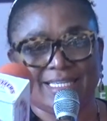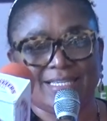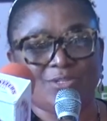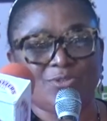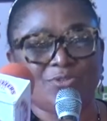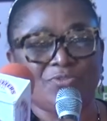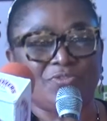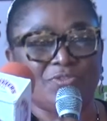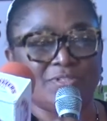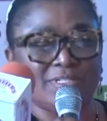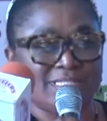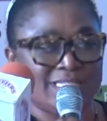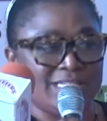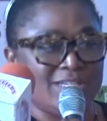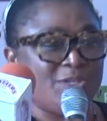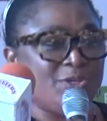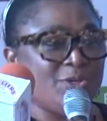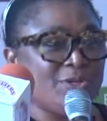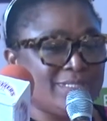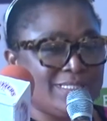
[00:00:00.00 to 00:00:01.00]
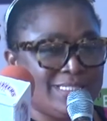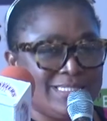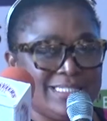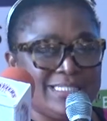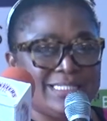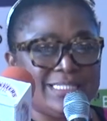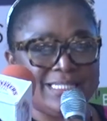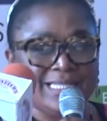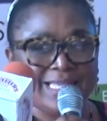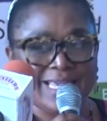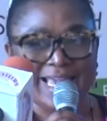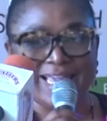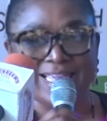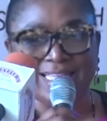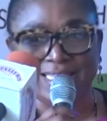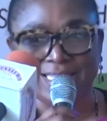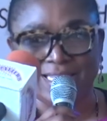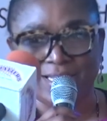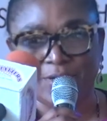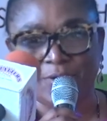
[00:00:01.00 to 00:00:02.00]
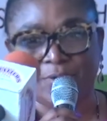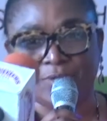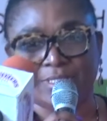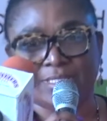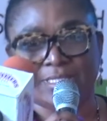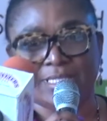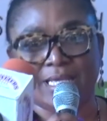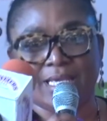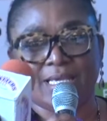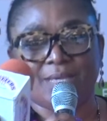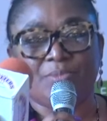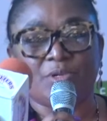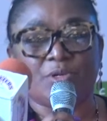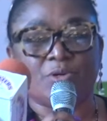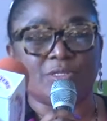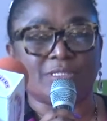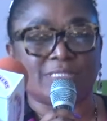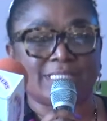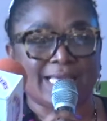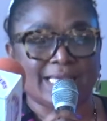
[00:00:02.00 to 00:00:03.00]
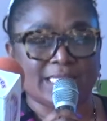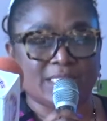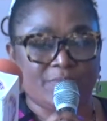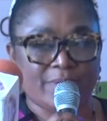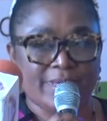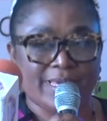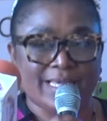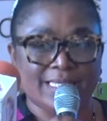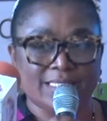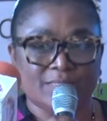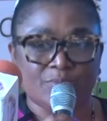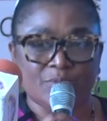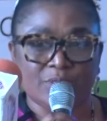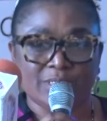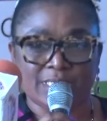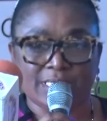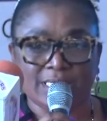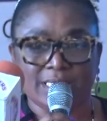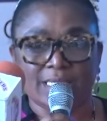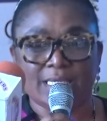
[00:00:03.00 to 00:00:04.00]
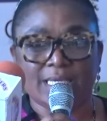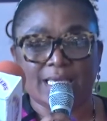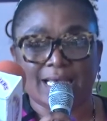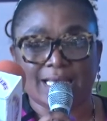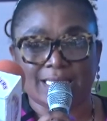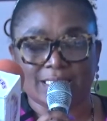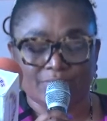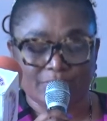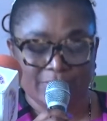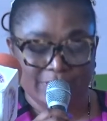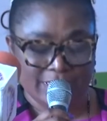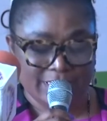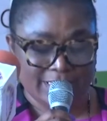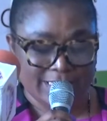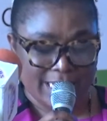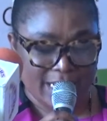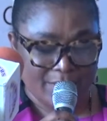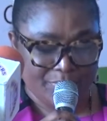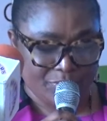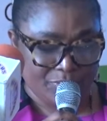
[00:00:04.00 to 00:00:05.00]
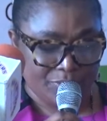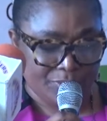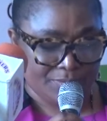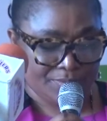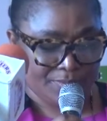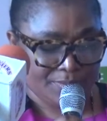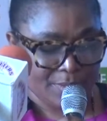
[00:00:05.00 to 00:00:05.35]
You feel secured sitting here in Lagos because taxpayers' money has made it happen.